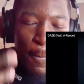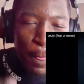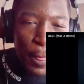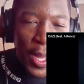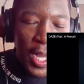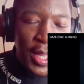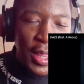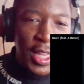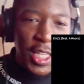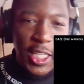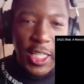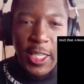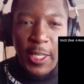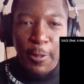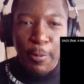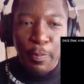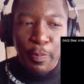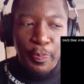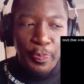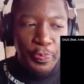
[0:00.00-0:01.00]
I think,
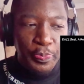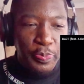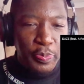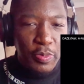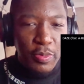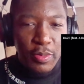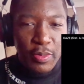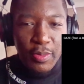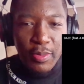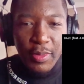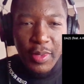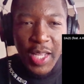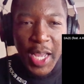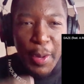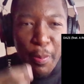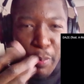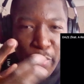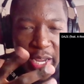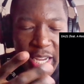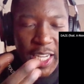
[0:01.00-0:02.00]
are
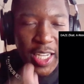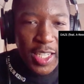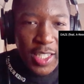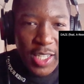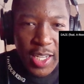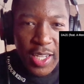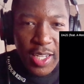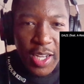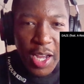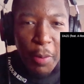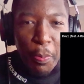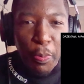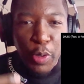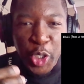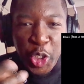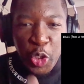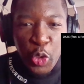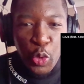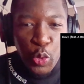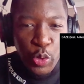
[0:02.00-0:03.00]
made, are
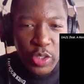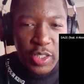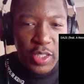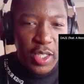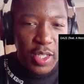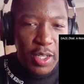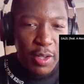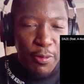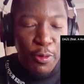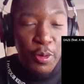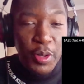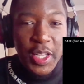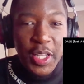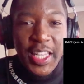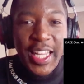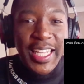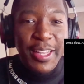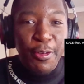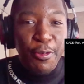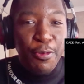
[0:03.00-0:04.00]
produced for,
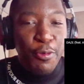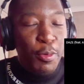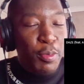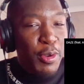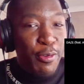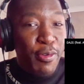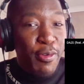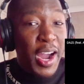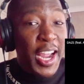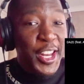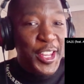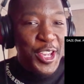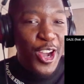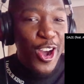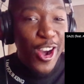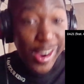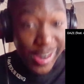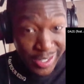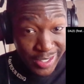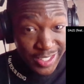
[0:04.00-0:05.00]
like, from the
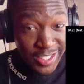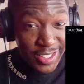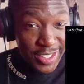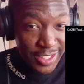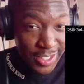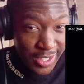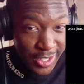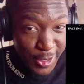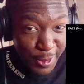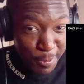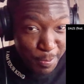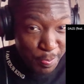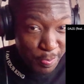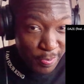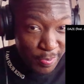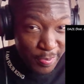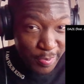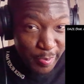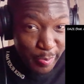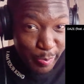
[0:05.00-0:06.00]
vineyards
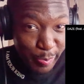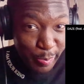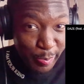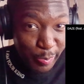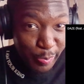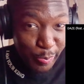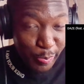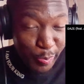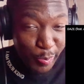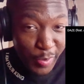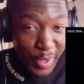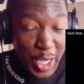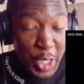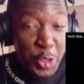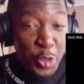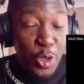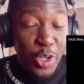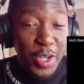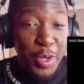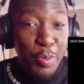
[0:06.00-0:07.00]
he's
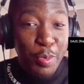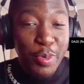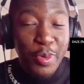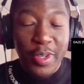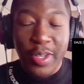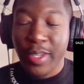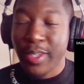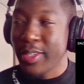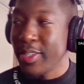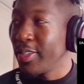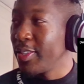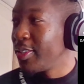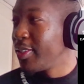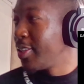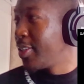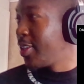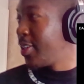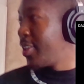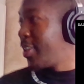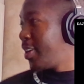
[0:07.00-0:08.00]
talking,
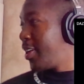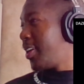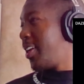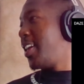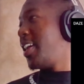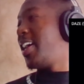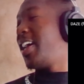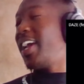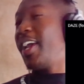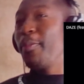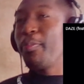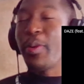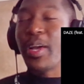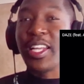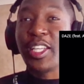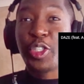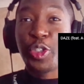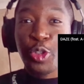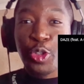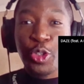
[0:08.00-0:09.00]
but
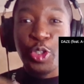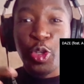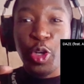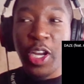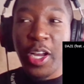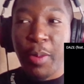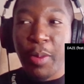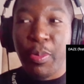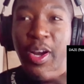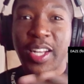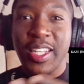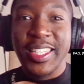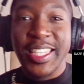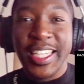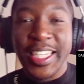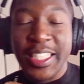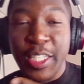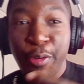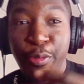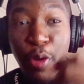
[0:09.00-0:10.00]
he's talking about a
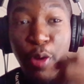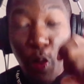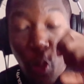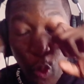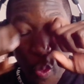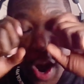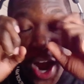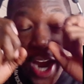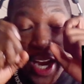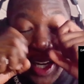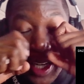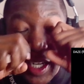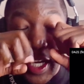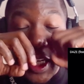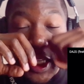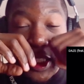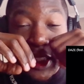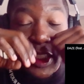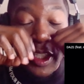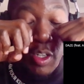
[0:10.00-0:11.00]
different whining, like
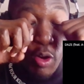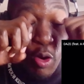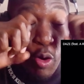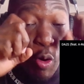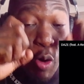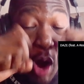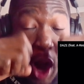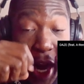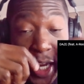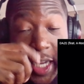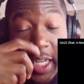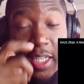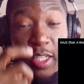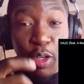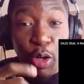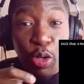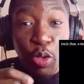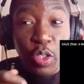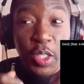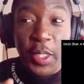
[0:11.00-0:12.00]
as in crying,
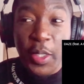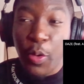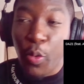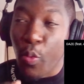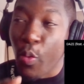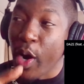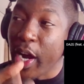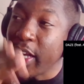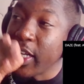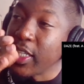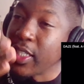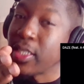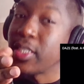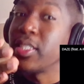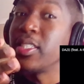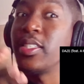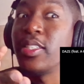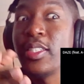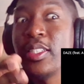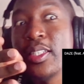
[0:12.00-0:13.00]
not whining as
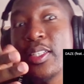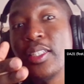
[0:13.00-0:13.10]
in.